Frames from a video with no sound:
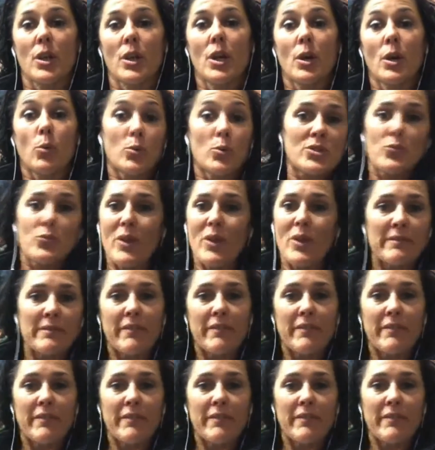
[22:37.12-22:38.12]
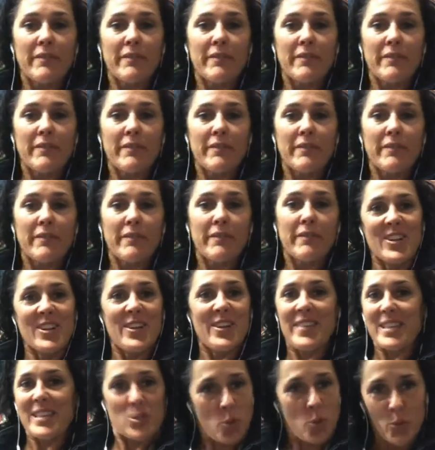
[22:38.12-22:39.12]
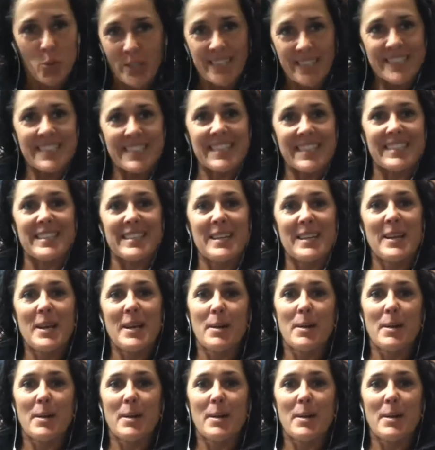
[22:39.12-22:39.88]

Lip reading: was run 5 kilometers. That's all I did.